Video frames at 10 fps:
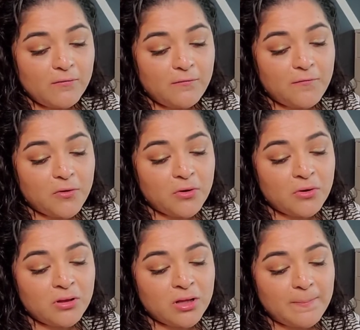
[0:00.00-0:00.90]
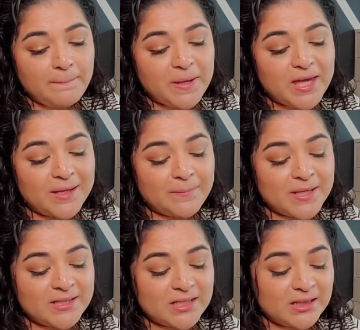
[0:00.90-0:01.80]
Full
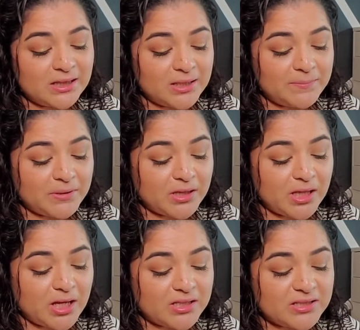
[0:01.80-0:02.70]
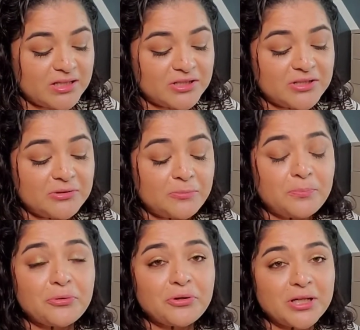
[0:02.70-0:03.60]
Pigment Lip Gloss,
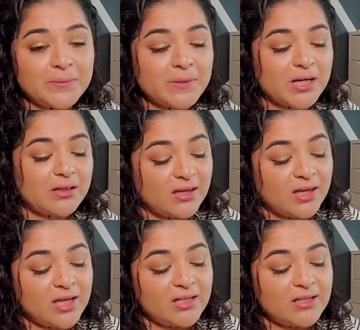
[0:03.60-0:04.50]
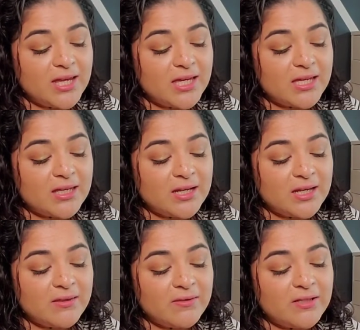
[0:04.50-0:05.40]
Supreme Gloss, Naked
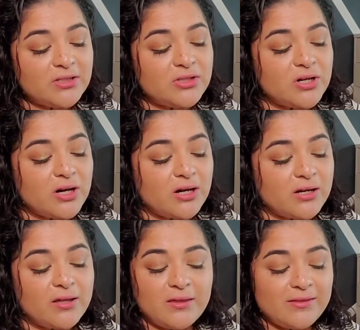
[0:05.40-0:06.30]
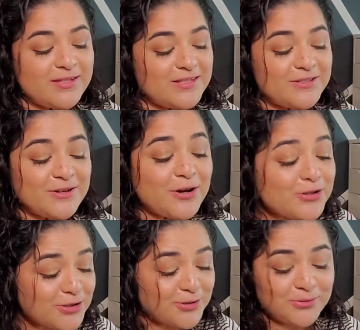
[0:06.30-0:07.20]
in the Dark. This is
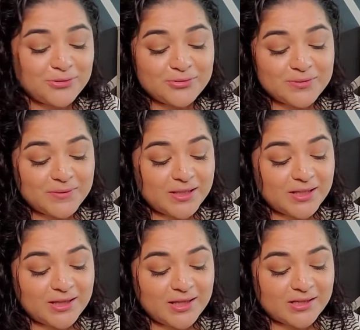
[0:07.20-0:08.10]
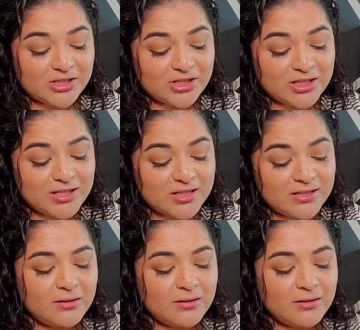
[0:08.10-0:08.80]
also new to my collection.